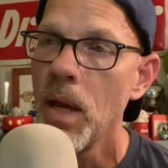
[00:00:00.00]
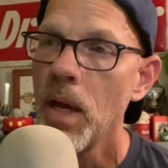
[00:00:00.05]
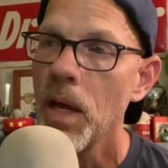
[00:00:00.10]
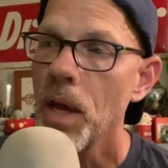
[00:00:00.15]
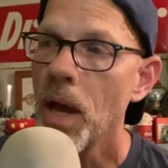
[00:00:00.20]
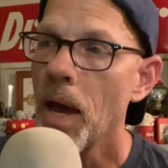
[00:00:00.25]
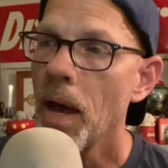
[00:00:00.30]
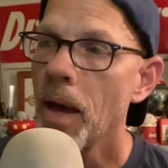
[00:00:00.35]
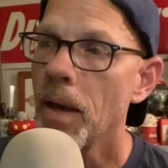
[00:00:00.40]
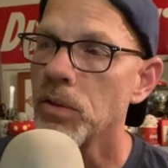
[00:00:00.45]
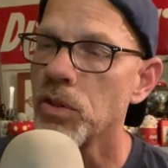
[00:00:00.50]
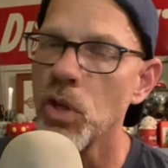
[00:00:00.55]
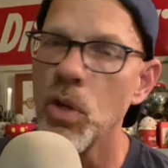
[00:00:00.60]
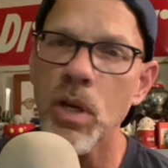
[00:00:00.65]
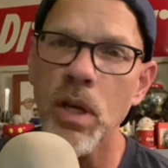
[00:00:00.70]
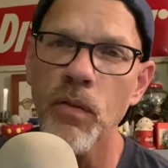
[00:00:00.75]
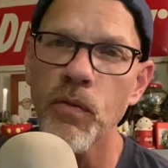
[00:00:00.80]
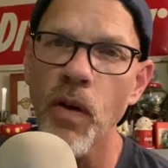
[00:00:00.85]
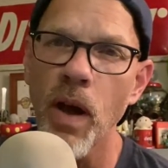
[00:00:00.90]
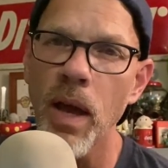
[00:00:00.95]
Uh, so you
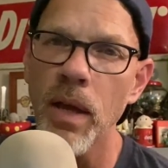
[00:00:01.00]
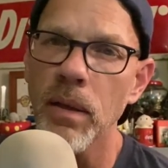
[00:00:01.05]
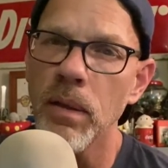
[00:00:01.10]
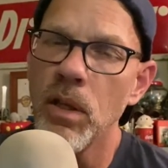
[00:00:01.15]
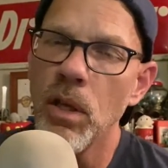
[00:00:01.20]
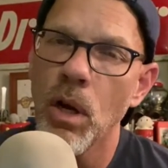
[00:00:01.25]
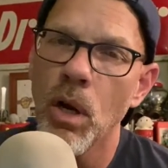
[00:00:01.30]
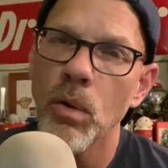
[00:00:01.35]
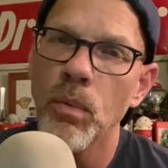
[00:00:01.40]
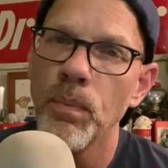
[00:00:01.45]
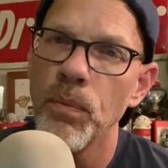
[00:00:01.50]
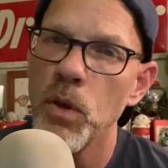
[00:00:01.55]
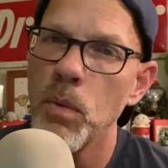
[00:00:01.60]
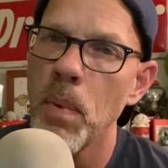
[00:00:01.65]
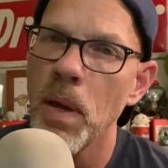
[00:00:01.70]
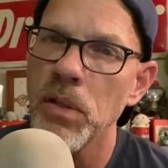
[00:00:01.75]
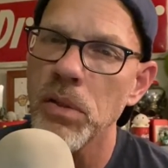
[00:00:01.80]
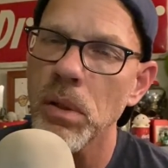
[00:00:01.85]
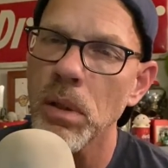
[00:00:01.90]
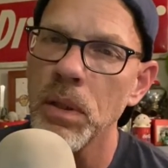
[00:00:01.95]
can find, you know, you
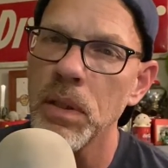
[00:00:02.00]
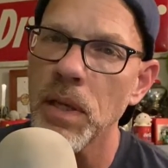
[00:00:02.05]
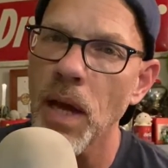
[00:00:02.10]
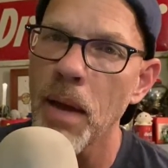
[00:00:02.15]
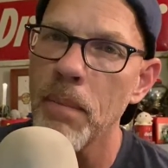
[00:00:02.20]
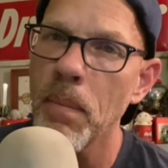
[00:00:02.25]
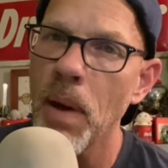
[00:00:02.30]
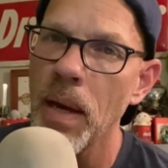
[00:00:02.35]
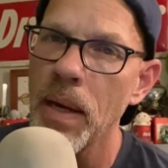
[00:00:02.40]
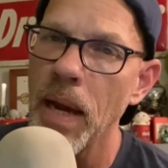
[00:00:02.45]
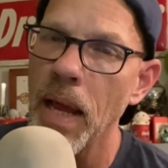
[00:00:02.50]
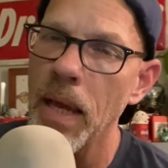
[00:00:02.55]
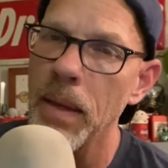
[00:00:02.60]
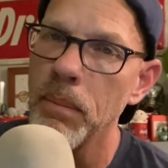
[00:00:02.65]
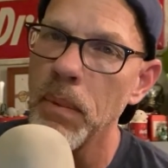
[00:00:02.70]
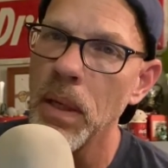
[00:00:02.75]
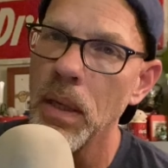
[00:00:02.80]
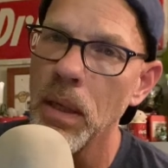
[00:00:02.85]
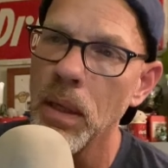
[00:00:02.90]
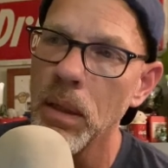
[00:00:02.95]
basically type my
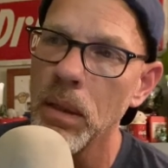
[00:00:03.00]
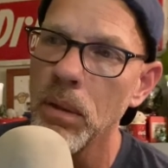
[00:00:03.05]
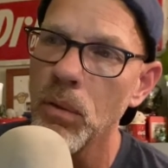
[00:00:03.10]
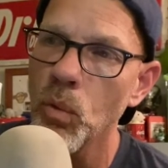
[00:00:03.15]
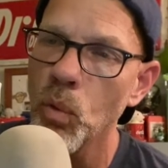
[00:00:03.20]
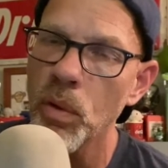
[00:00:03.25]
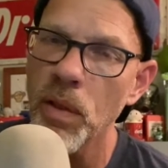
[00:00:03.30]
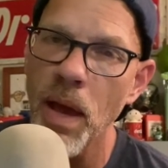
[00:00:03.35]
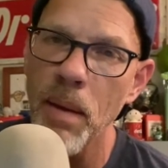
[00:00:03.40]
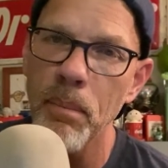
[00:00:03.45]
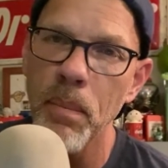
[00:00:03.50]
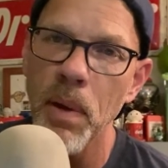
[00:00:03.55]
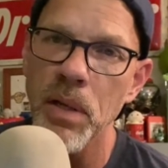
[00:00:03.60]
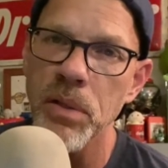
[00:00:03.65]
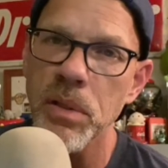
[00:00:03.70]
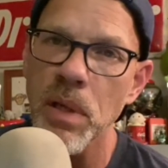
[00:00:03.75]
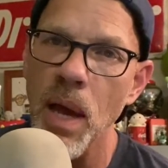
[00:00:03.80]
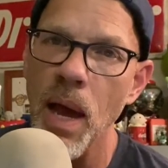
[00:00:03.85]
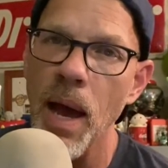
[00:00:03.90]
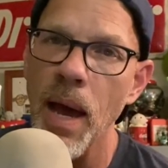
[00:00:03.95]
name in or that buzz
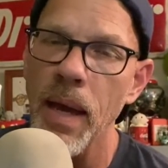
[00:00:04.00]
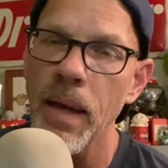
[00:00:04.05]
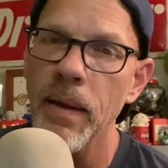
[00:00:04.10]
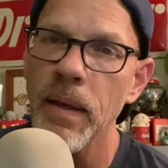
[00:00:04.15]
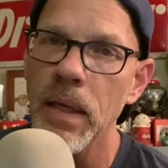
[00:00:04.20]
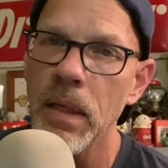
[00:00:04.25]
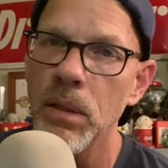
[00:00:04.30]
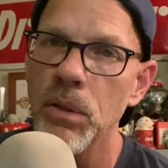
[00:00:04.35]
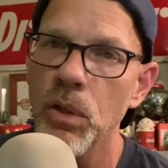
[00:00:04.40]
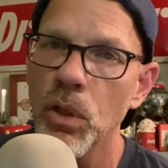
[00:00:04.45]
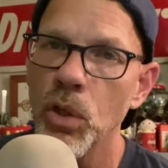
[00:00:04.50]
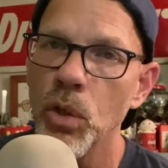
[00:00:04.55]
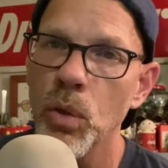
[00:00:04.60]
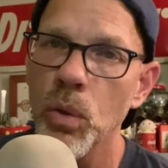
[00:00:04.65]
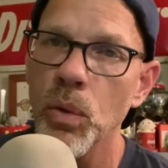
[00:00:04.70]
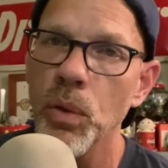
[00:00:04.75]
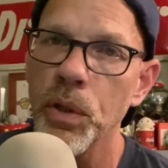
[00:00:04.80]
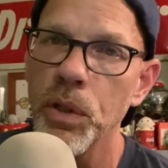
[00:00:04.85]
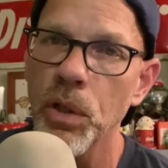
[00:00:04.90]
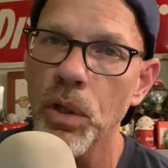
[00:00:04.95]
guy into
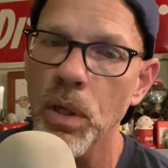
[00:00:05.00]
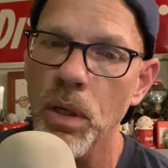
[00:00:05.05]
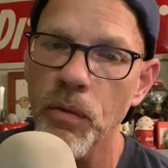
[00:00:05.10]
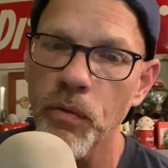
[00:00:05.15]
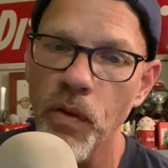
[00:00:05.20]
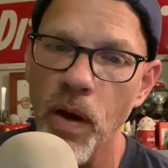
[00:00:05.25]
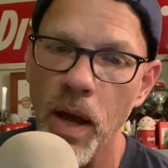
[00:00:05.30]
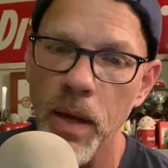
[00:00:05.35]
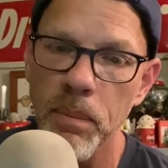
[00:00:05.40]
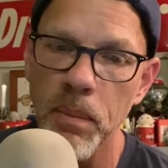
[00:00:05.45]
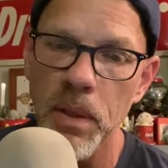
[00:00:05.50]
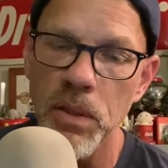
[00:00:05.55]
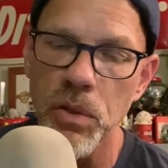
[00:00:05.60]
Google and you're going to find me.